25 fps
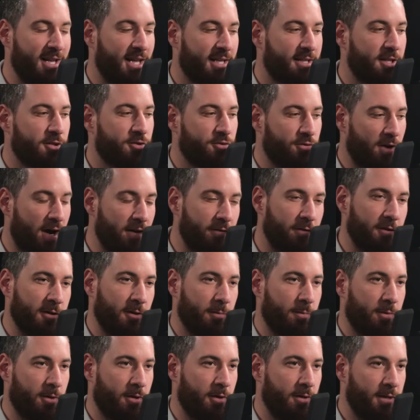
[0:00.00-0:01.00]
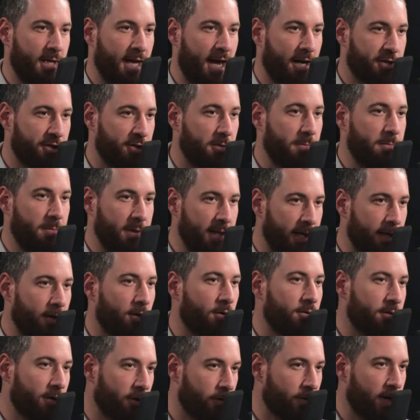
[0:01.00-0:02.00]
mean like the traveling part, the actually being
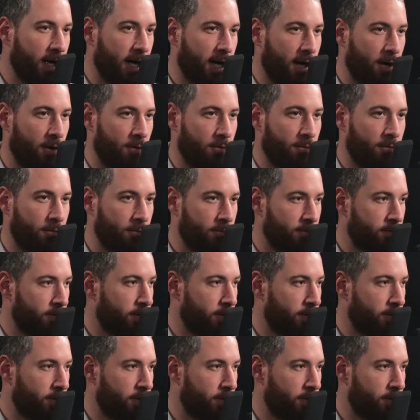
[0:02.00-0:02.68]
on the ground,